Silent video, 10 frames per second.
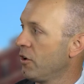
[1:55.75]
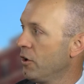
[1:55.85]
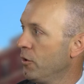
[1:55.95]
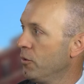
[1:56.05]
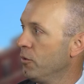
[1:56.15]

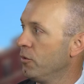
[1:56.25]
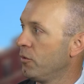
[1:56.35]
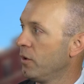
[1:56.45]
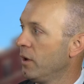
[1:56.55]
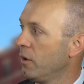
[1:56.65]

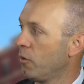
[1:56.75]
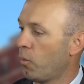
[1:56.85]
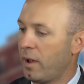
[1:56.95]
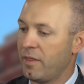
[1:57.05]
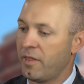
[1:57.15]
use the
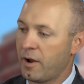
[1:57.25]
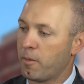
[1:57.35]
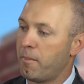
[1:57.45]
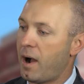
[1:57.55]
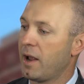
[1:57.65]
way their
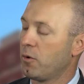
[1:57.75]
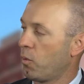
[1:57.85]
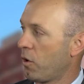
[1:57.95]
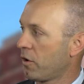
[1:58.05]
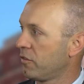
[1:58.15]
mind
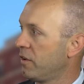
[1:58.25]
works,